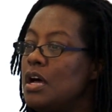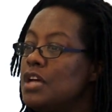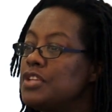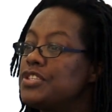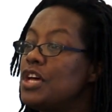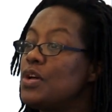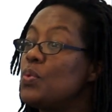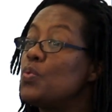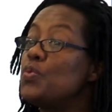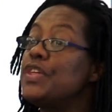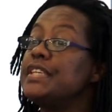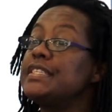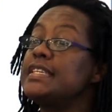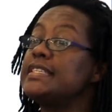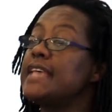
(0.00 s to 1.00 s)
So
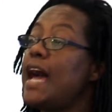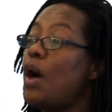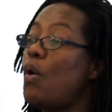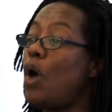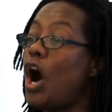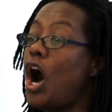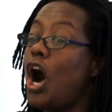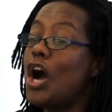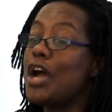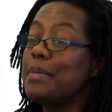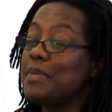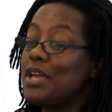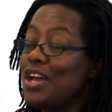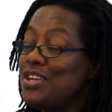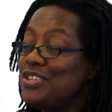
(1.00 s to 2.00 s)
this is how
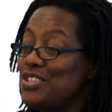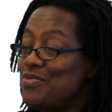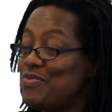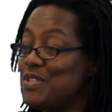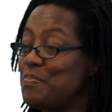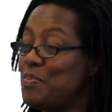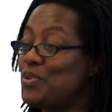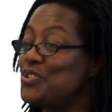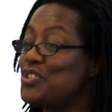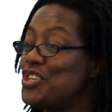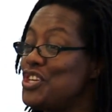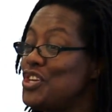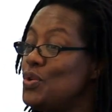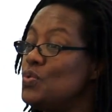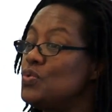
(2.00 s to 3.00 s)
I'm going to respond to
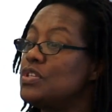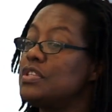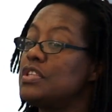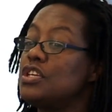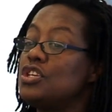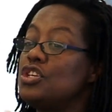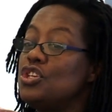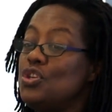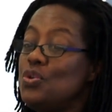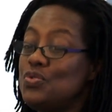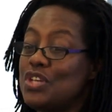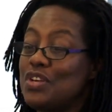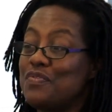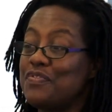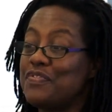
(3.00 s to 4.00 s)
you so that you
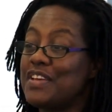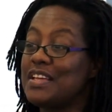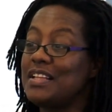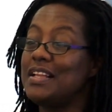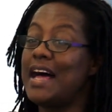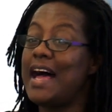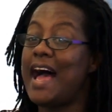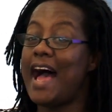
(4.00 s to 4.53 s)
don't feel